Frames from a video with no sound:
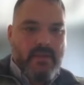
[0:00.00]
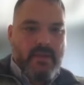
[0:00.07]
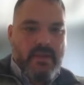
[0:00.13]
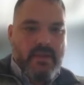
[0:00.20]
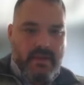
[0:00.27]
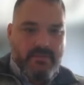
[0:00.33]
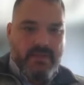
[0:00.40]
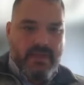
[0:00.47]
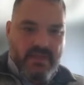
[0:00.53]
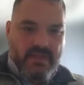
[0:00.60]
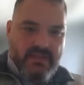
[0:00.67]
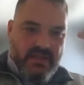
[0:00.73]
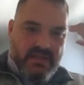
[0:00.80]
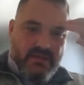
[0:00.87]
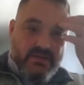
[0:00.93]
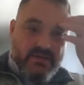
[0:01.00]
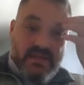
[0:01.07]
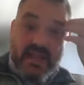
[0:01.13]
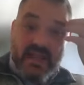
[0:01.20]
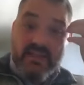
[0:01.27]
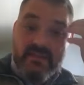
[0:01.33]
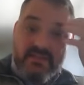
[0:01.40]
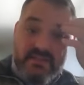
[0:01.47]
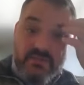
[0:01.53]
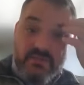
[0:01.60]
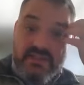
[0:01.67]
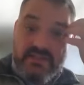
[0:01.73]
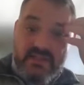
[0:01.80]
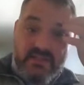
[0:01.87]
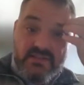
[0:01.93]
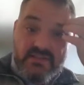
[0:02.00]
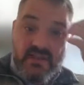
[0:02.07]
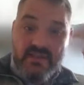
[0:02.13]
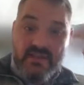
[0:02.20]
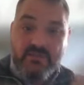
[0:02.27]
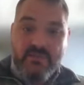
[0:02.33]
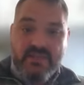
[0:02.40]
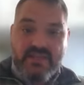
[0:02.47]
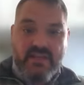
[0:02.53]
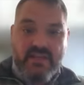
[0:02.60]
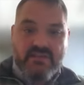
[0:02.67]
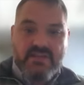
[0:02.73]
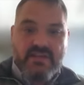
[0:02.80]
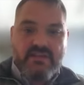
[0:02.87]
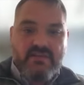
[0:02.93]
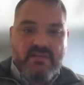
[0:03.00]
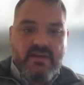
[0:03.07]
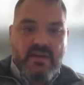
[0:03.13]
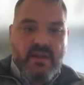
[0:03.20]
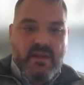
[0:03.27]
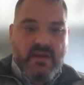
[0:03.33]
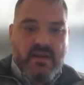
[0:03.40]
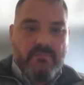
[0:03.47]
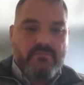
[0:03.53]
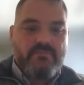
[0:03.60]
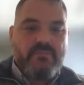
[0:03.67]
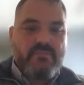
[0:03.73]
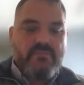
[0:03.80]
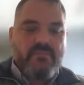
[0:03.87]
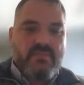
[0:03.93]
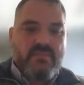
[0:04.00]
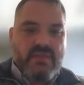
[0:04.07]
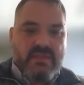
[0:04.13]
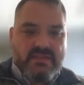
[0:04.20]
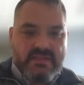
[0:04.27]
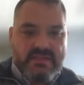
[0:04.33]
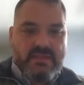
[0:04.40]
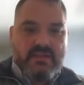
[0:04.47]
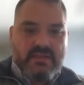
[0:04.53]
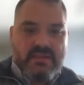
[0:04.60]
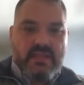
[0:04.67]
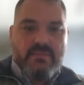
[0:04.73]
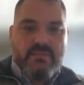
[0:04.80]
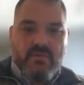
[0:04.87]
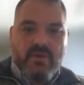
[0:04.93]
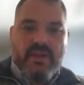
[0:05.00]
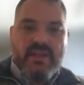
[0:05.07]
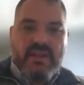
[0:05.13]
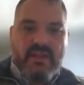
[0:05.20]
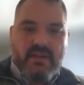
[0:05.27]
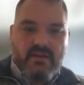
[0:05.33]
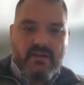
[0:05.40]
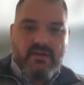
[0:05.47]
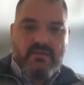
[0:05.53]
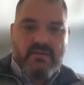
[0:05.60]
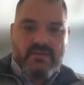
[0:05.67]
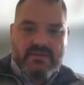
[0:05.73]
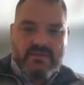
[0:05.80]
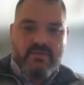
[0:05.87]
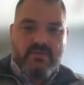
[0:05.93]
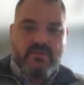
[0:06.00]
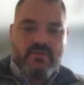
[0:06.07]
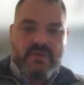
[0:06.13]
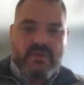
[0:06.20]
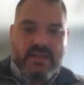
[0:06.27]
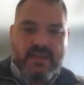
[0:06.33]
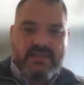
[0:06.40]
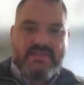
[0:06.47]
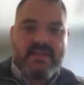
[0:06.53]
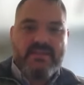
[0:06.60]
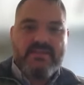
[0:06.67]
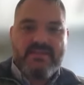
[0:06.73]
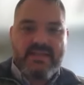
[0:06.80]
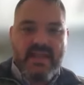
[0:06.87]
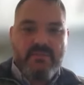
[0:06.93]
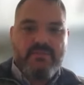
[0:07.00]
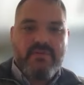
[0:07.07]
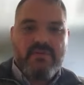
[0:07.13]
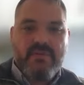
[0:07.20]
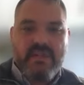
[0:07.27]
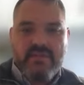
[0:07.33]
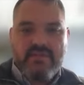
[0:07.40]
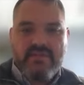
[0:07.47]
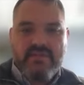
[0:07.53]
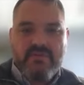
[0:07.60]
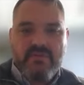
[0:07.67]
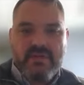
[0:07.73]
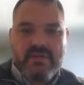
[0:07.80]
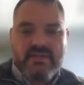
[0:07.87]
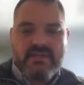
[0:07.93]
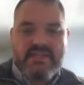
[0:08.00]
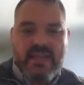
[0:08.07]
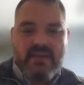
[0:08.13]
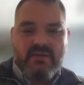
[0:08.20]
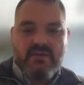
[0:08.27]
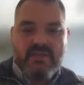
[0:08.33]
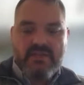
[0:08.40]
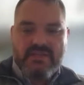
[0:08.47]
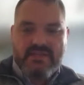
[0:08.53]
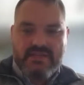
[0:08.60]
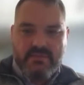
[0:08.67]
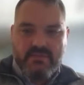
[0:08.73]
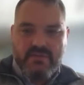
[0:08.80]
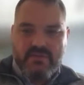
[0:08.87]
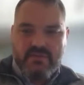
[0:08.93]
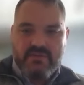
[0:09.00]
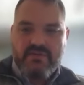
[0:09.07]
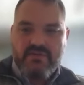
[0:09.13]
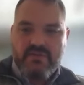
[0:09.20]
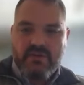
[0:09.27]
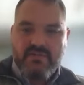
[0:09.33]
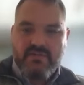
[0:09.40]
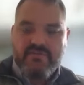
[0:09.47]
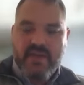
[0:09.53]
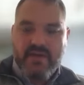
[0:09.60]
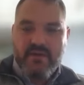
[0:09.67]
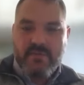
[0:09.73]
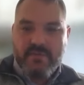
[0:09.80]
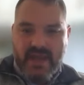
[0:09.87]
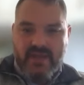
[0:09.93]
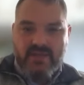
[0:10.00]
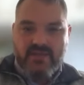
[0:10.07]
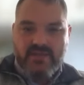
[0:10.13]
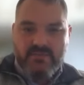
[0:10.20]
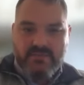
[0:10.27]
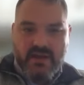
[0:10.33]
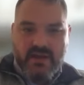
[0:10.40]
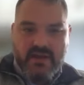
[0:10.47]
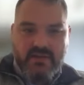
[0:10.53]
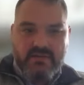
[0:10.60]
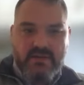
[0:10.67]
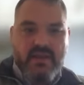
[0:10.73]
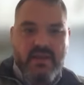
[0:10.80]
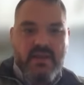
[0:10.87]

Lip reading: Yeah, and then, yeah, so we touched on the retention. It's a key point here. So like I said, sample into a container that's similar to your final packaged product.